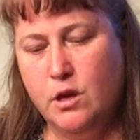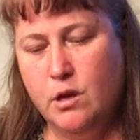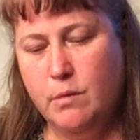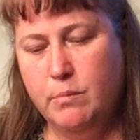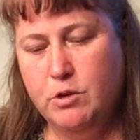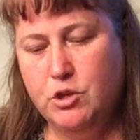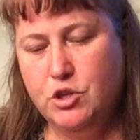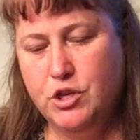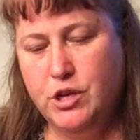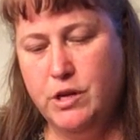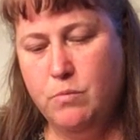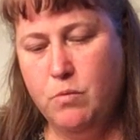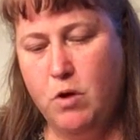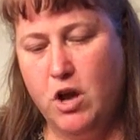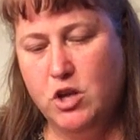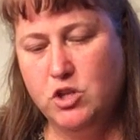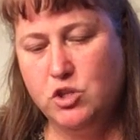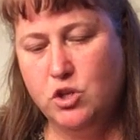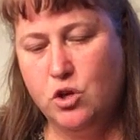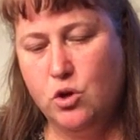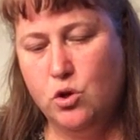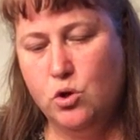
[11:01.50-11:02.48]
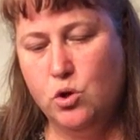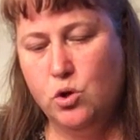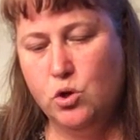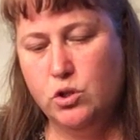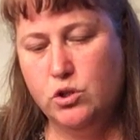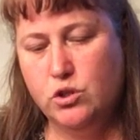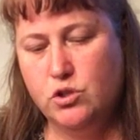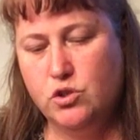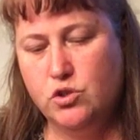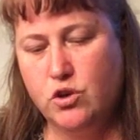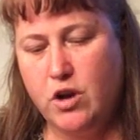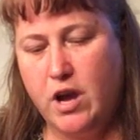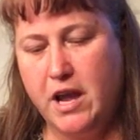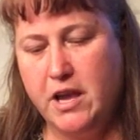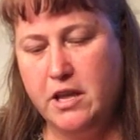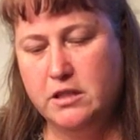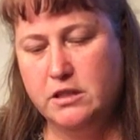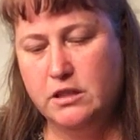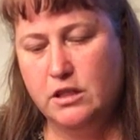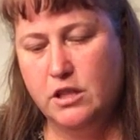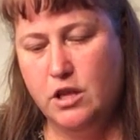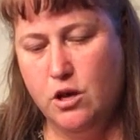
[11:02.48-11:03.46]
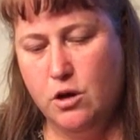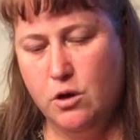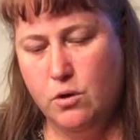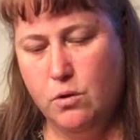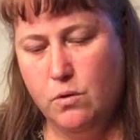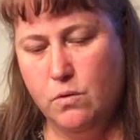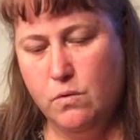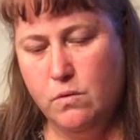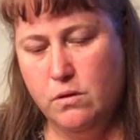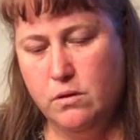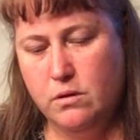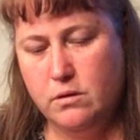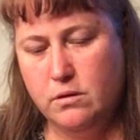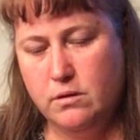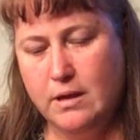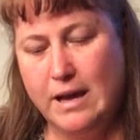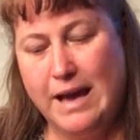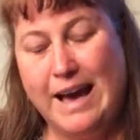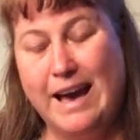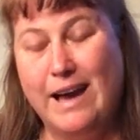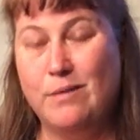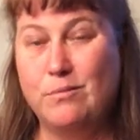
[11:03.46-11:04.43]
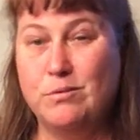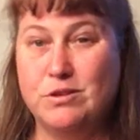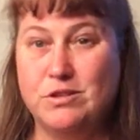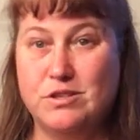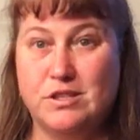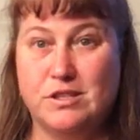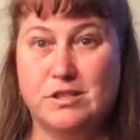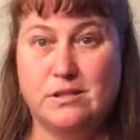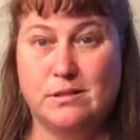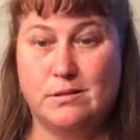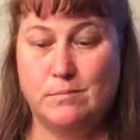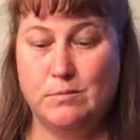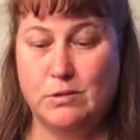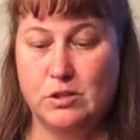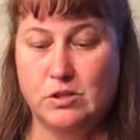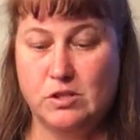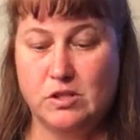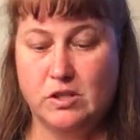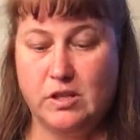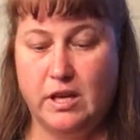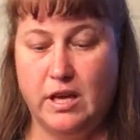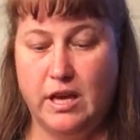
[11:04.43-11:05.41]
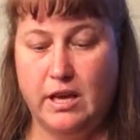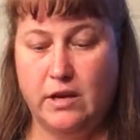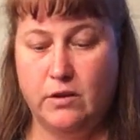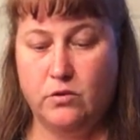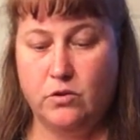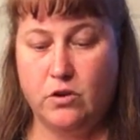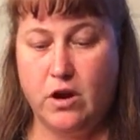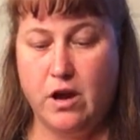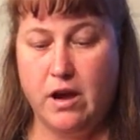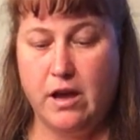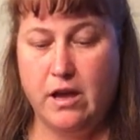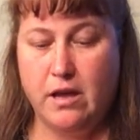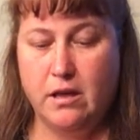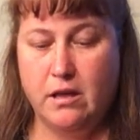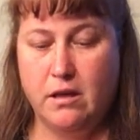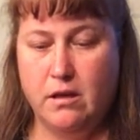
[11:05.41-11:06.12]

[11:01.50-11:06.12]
Machine wash cold, dry on low. I would just personally hang dry.